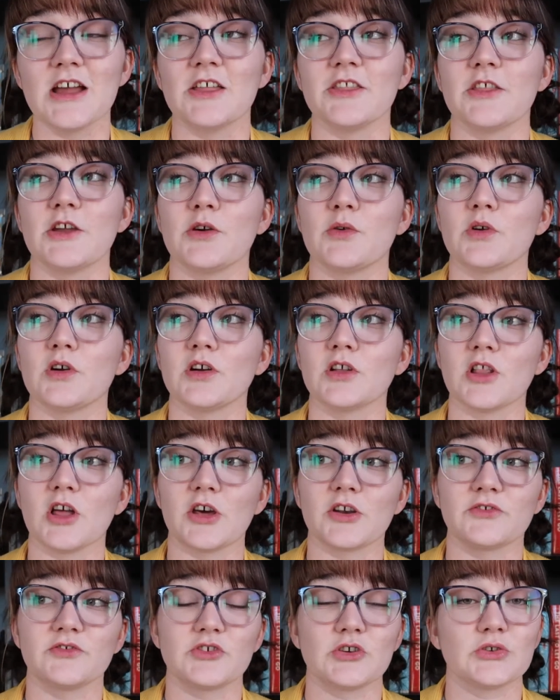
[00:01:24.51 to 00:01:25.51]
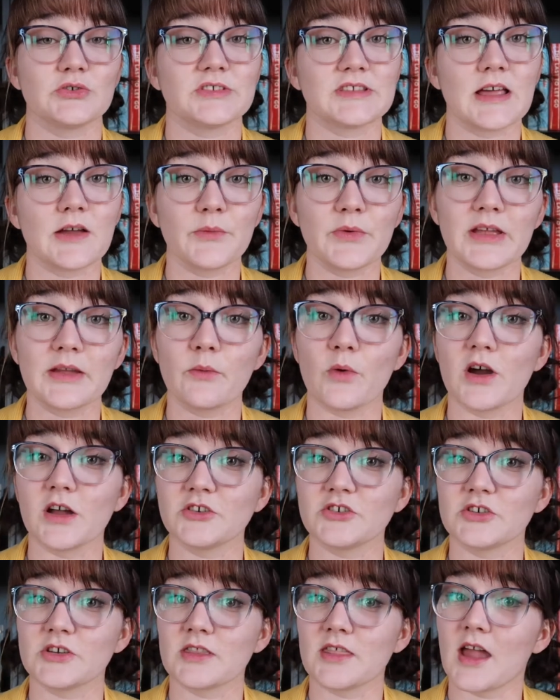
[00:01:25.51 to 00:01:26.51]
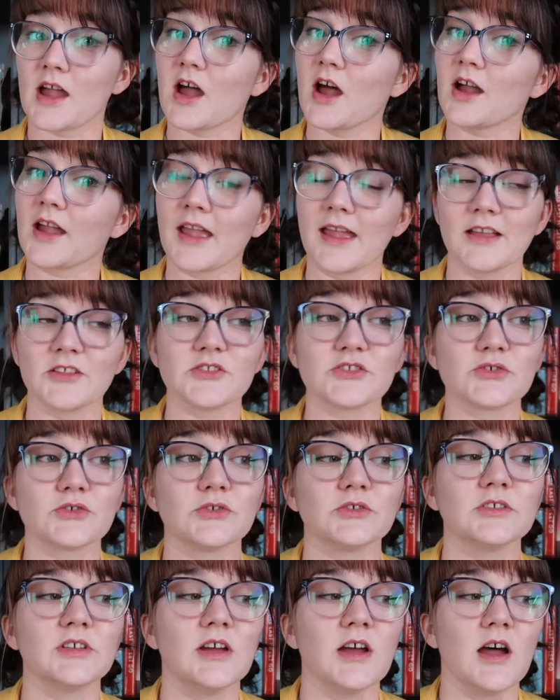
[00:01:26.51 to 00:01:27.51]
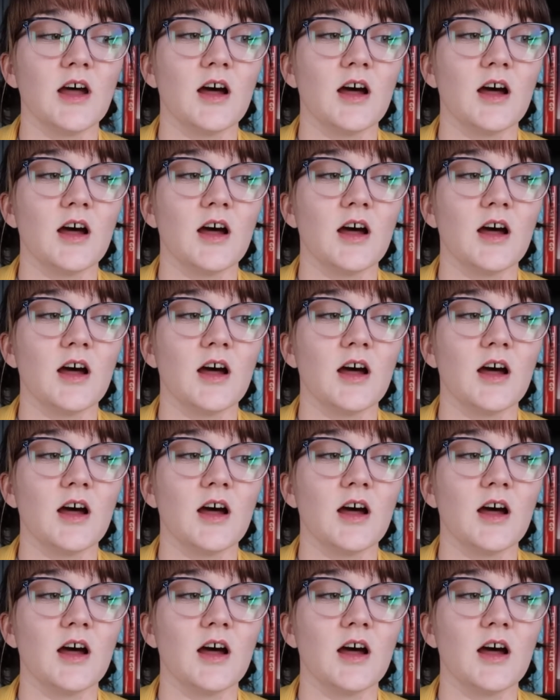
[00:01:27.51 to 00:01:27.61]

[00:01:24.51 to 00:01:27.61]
There were a lot of shows that we watched that got canceled.